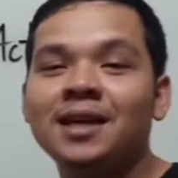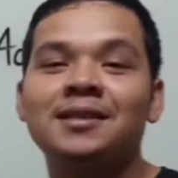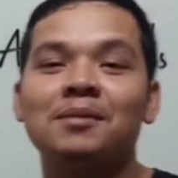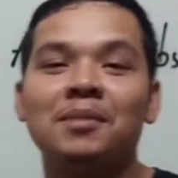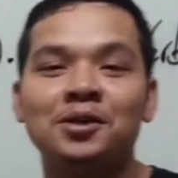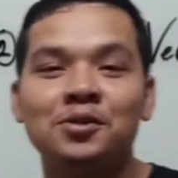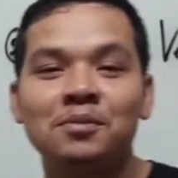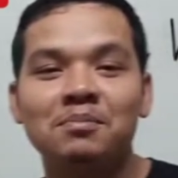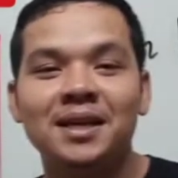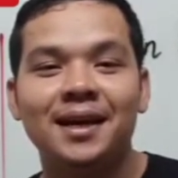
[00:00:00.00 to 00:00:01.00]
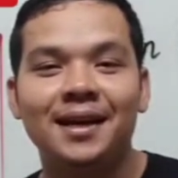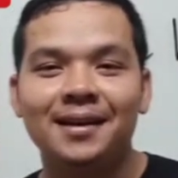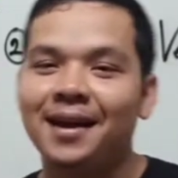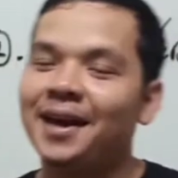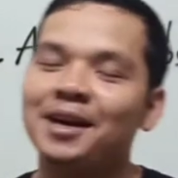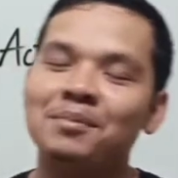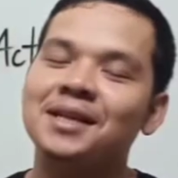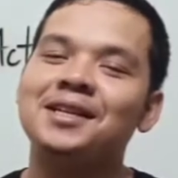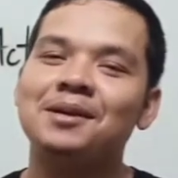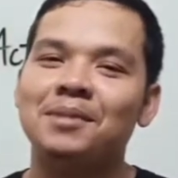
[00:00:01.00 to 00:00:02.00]
tasting my soup, mean that I am
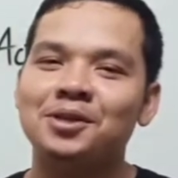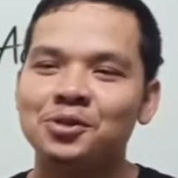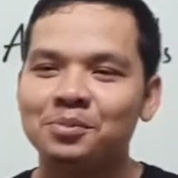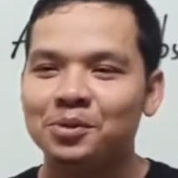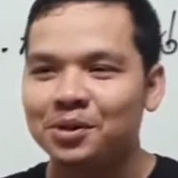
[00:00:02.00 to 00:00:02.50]
eating my soup,